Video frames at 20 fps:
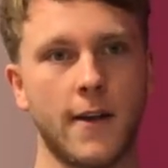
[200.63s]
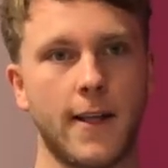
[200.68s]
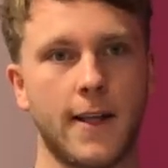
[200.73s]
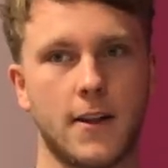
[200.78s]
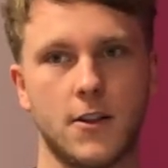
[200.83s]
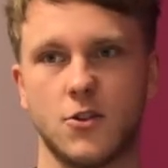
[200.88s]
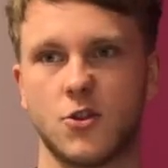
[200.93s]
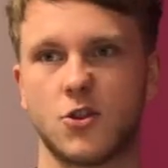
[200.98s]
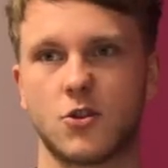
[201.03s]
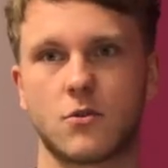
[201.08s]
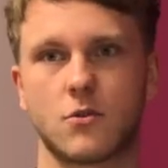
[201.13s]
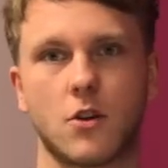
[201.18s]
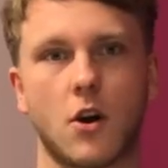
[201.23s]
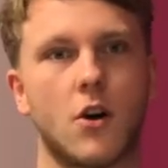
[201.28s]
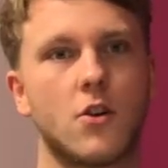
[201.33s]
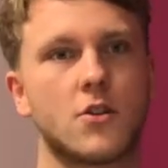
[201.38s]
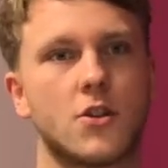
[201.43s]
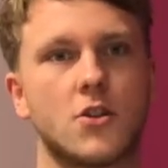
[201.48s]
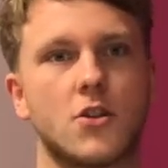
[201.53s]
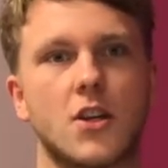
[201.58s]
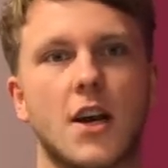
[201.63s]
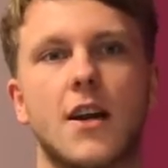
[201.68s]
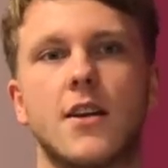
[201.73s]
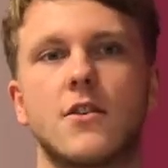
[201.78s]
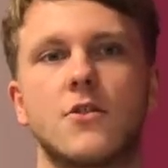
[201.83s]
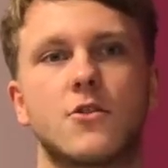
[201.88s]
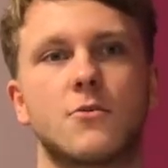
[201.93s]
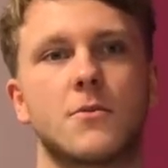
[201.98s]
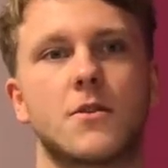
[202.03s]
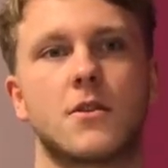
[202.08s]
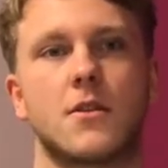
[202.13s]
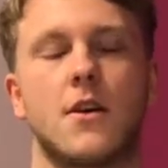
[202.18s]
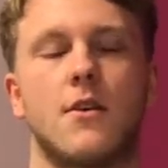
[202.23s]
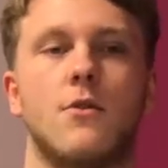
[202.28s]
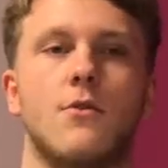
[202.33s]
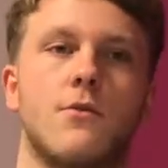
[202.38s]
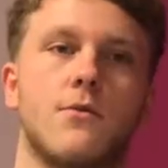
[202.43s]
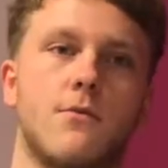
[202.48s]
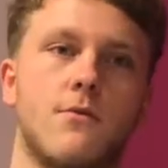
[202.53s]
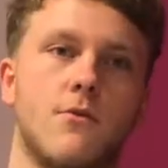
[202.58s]
and just kind of challenge
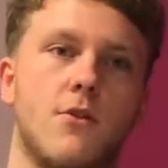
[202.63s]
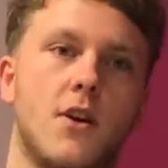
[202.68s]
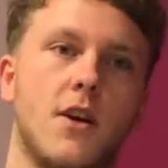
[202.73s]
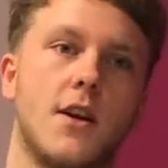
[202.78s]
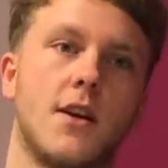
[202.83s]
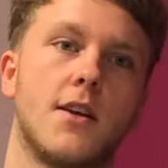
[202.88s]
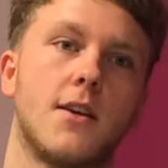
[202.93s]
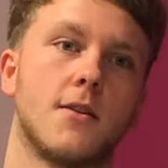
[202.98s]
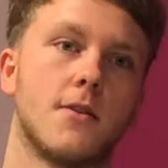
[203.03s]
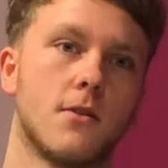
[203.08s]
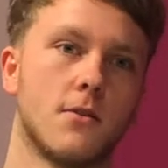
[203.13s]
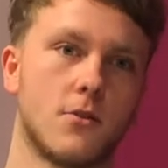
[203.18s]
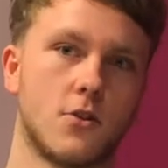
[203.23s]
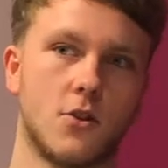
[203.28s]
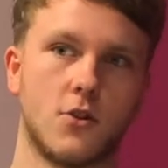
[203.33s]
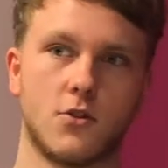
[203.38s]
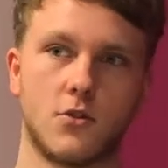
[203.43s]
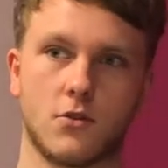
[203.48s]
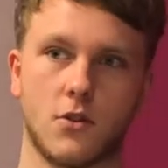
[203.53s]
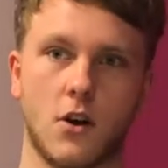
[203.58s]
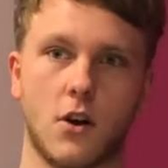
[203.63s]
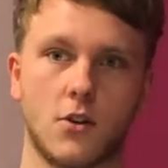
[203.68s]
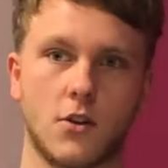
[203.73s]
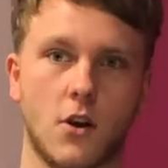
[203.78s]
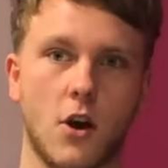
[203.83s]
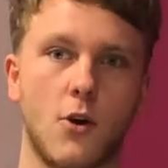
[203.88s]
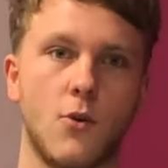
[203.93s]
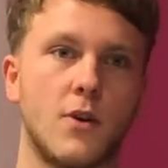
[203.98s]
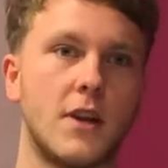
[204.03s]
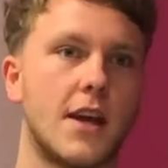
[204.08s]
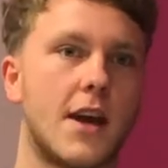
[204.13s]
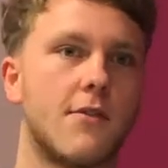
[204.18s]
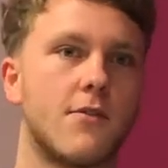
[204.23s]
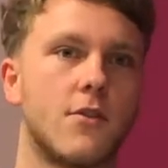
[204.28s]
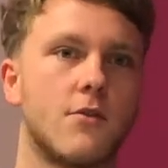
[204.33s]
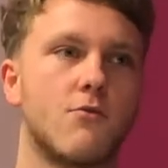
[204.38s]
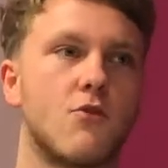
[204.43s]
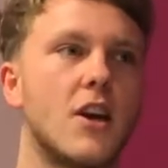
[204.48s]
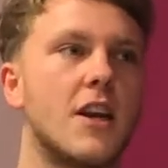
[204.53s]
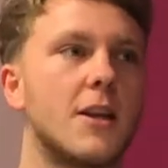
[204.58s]
myself, really, because I'd only
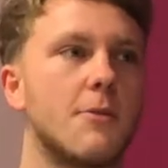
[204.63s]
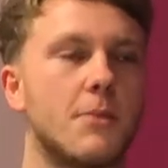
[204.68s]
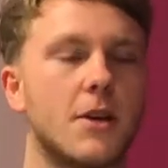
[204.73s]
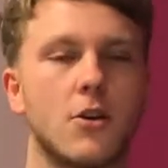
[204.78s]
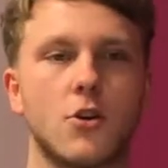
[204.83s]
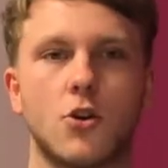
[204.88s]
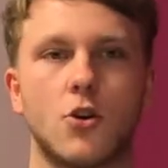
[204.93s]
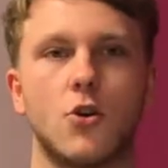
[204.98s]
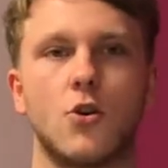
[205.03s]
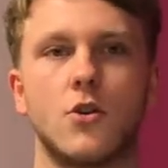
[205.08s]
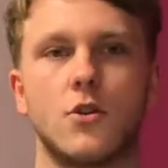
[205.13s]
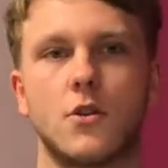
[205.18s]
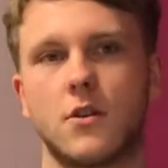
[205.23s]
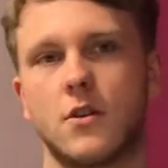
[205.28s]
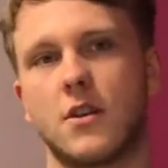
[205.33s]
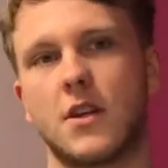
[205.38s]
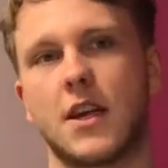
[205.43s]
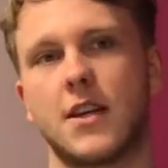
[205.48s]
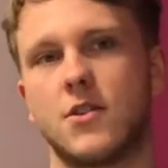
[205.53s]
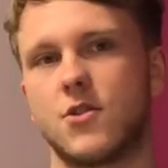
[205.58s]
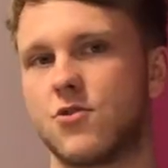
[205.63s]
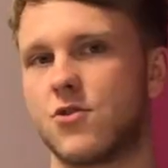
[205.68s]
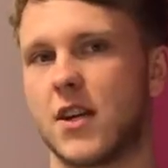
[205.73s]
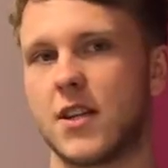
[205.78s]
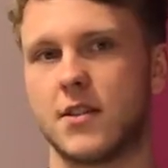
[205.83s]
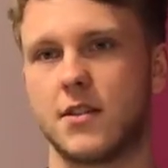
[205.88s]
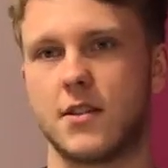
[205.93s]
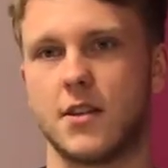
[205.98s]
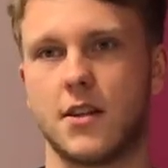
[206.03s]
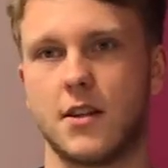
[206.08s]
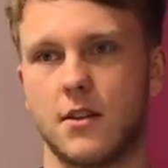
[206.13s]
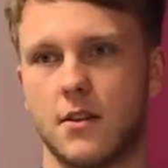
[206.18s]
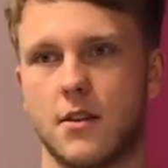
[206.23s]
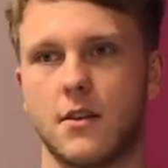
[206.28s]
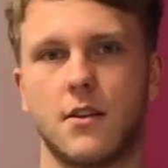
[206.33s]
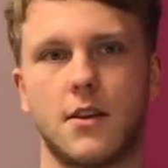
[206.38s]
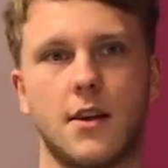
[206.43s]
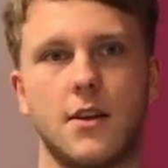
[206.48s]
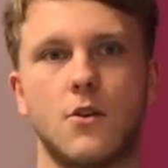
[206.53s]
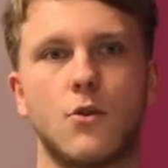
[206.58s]
ever really been good and interested
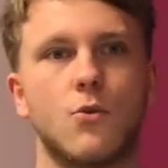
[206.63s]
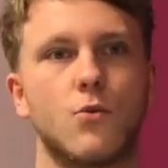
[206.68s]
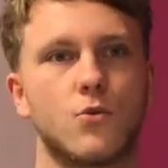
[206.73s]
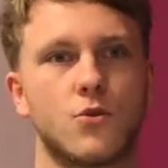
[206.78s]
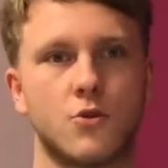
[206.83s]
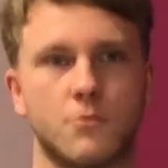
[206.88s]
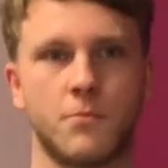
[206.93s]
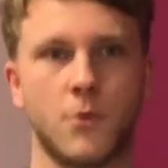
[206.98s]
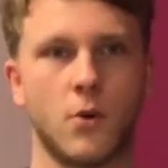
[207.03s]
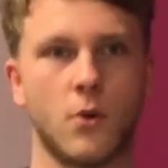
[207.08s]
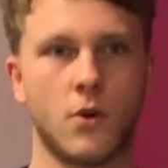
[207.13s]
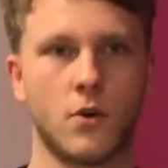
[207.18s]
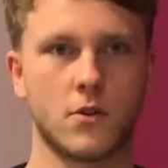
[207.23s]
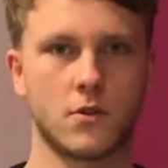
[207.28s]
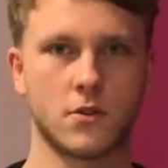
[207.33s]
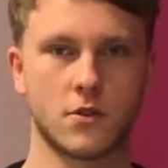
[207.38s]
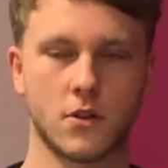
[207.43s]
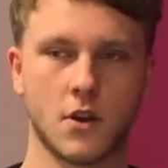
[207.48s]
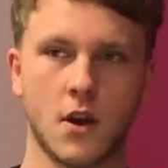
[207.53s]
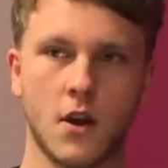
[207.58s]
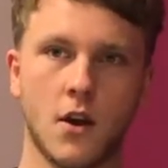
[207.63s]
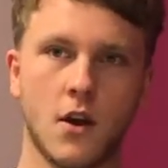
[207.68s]
in all sports.